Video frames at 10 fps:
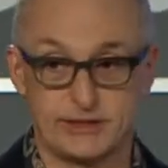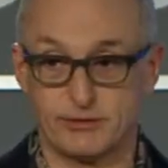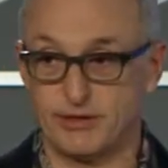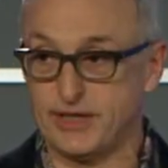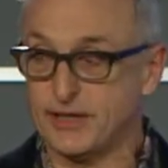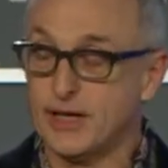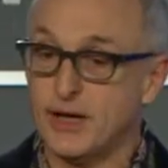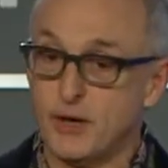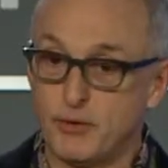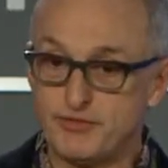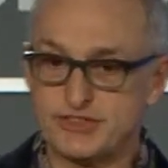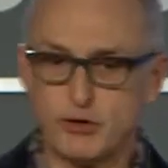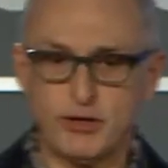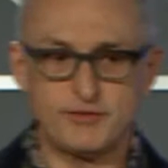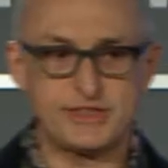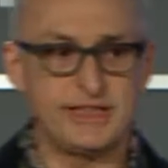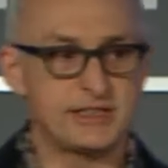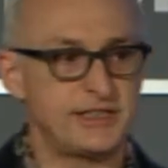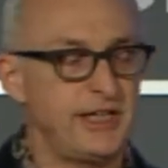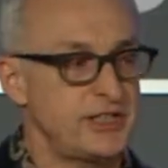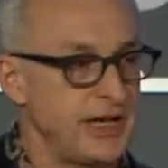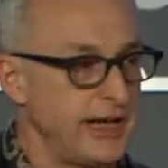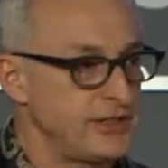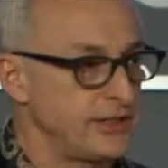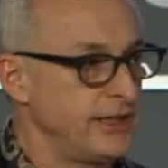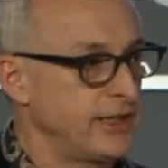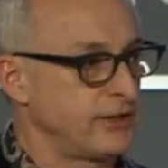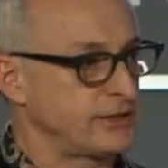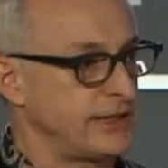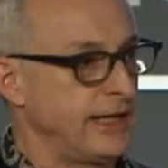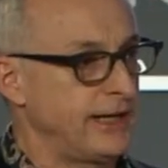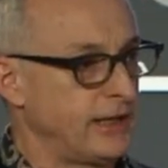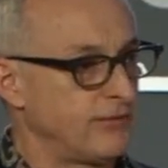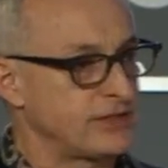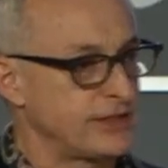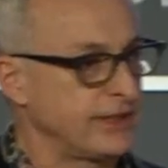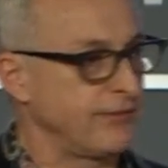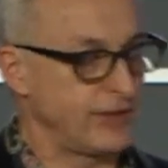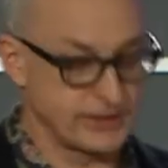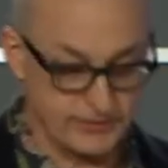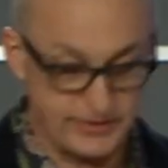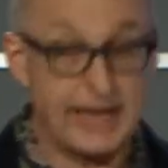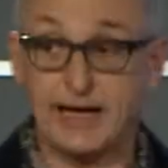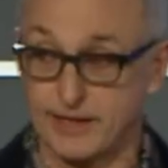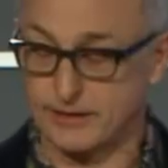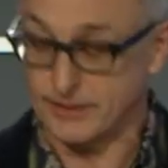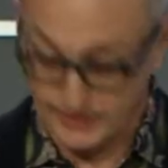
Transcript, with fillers: So I think we've sort of seen a sea change in the understanding of the significance of data